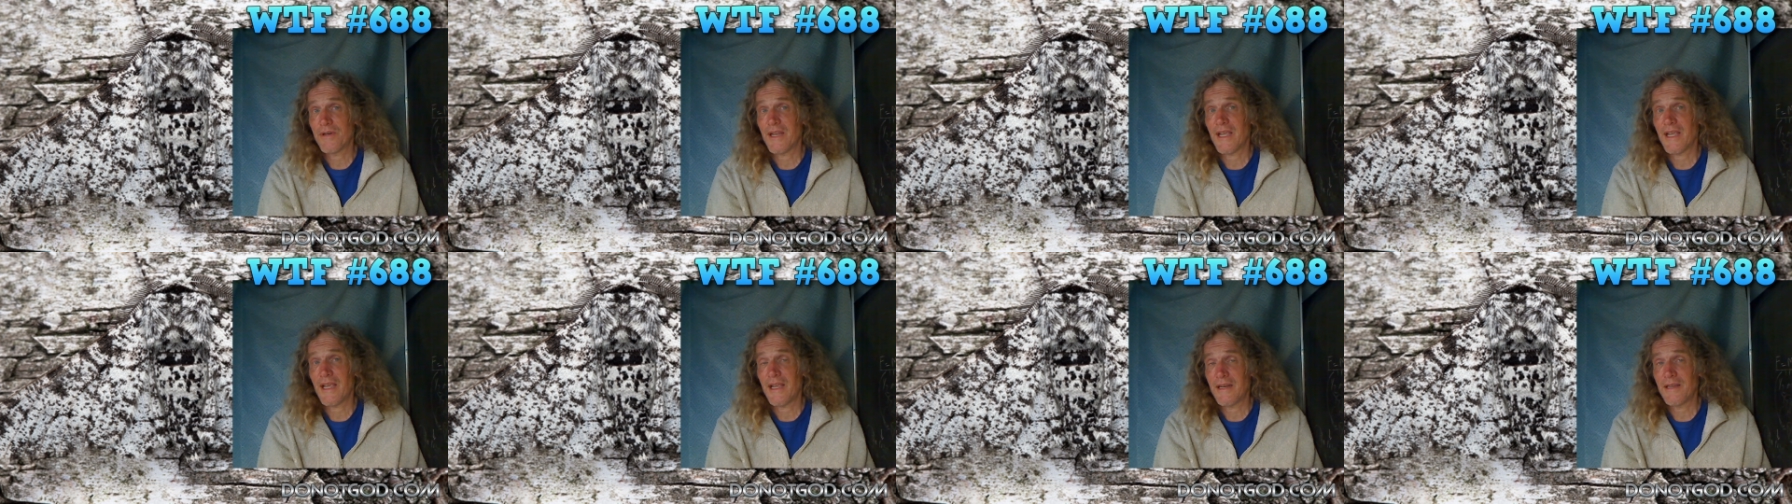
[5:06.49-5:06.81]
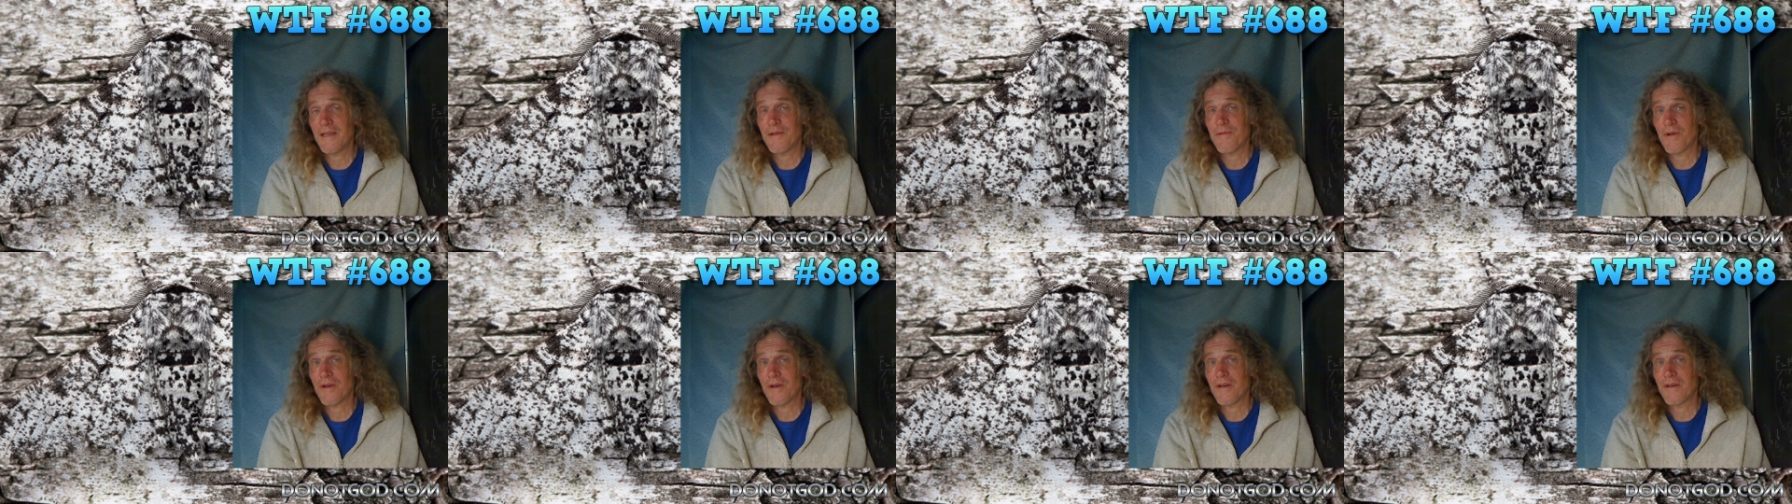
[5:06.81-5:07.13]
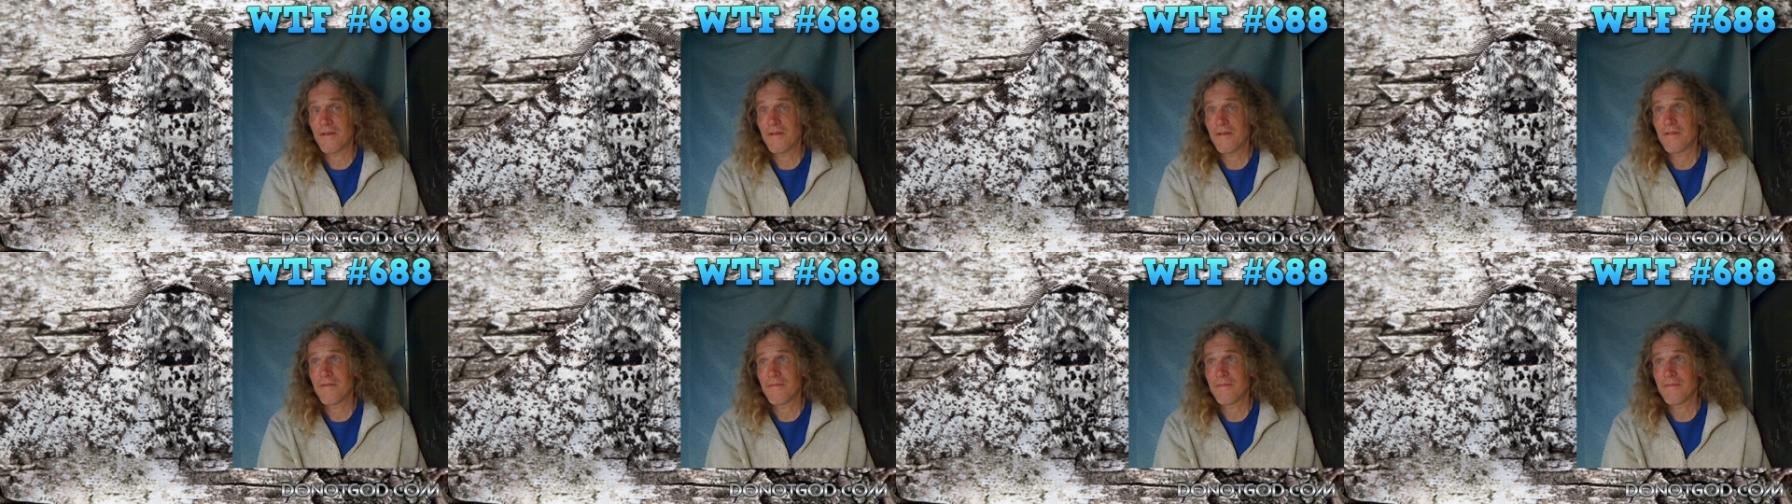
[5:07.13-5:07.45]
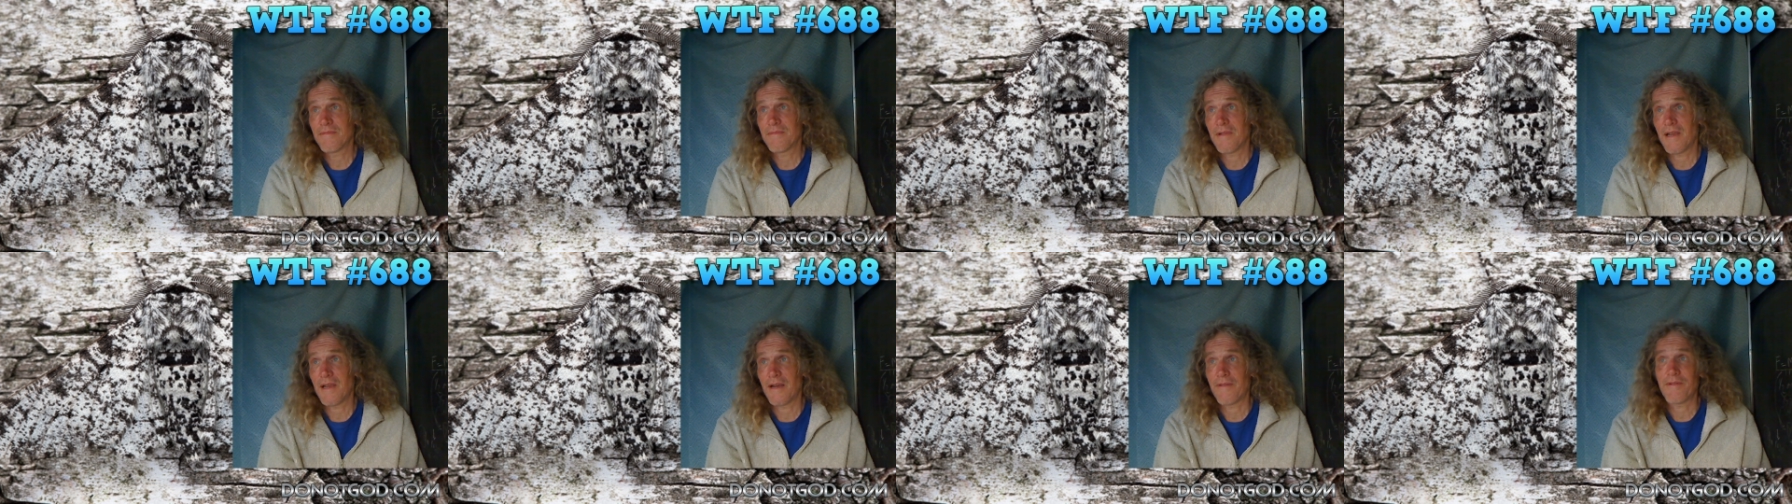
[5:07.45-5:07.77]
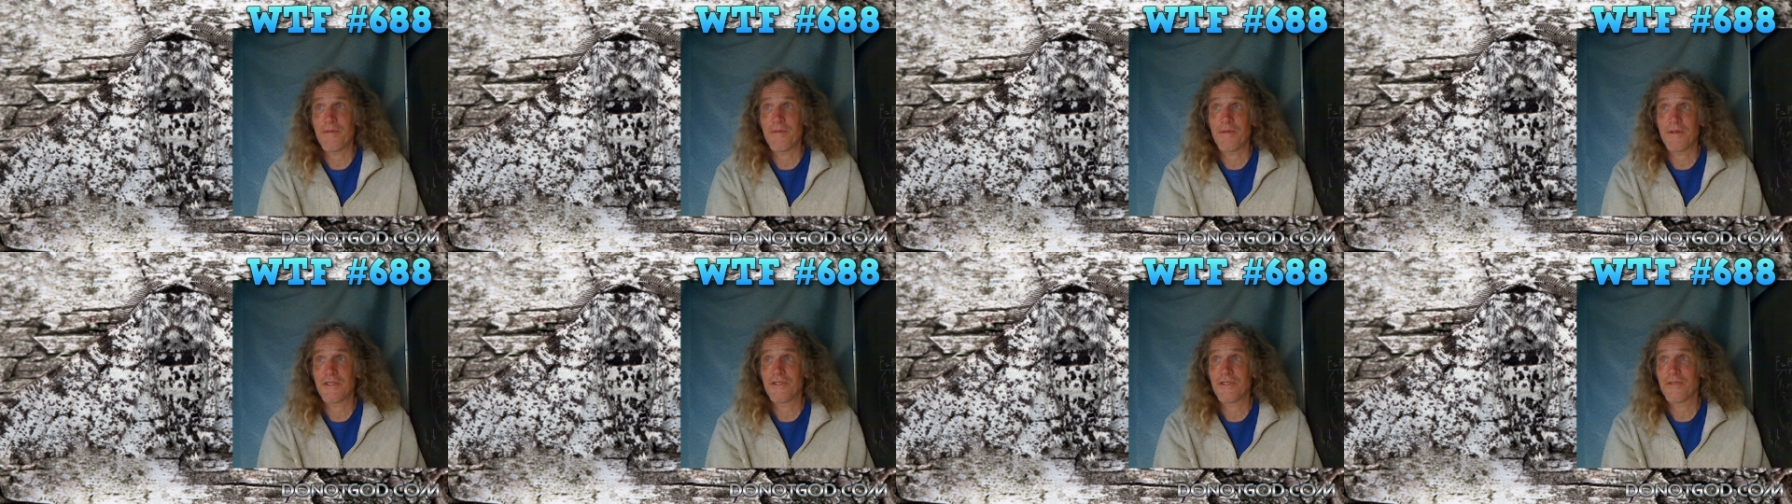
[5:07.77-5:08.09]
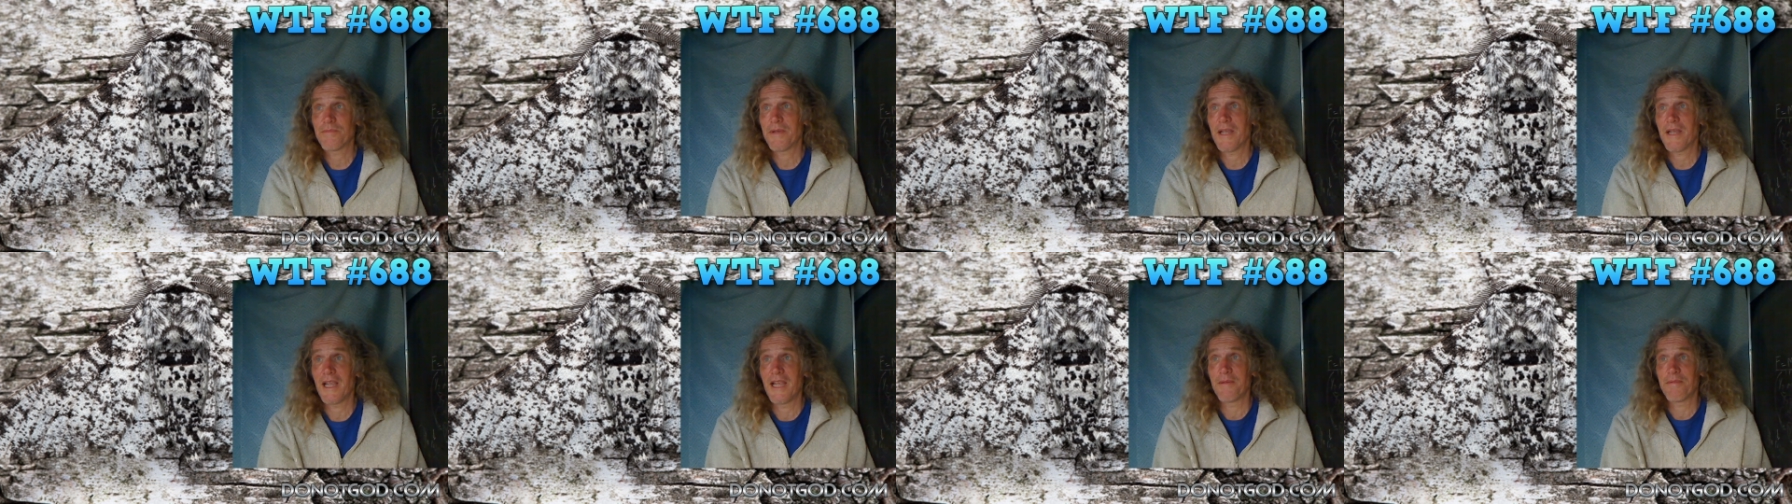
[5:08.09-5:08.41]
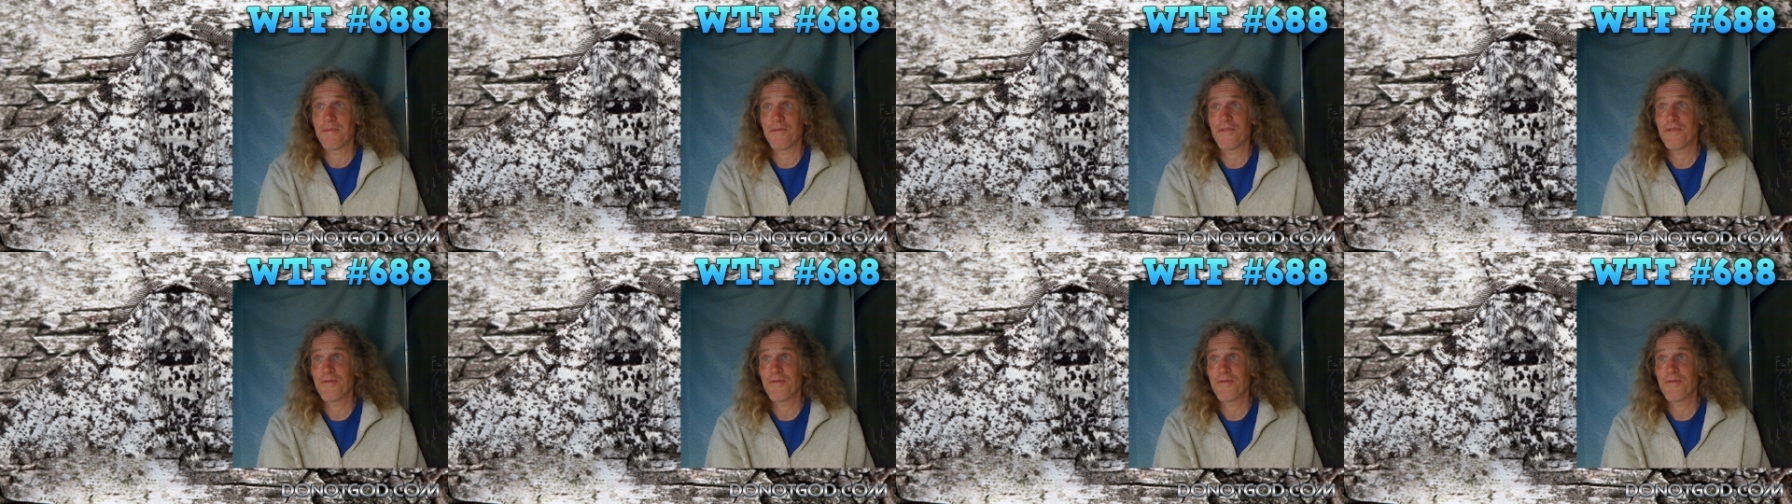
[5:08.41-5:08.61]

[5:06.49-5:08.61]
one to anyone. Everyone should be